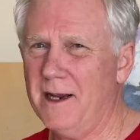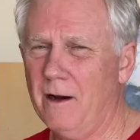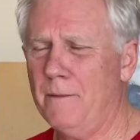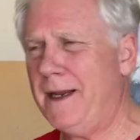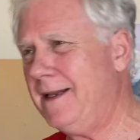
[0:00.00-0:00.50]
I
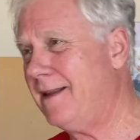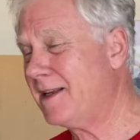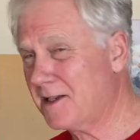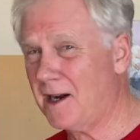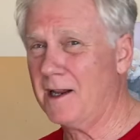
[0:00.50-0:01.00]
mean, that's
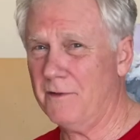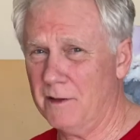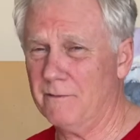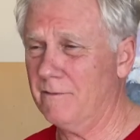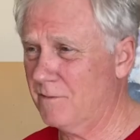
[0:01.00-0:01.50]
not even
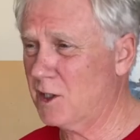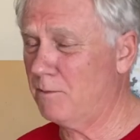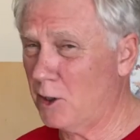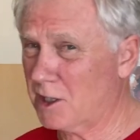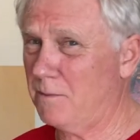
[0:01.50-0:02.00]

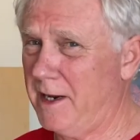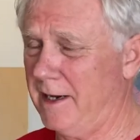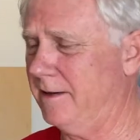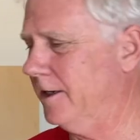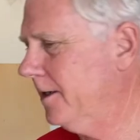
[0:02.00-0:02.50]
supposed to be eaten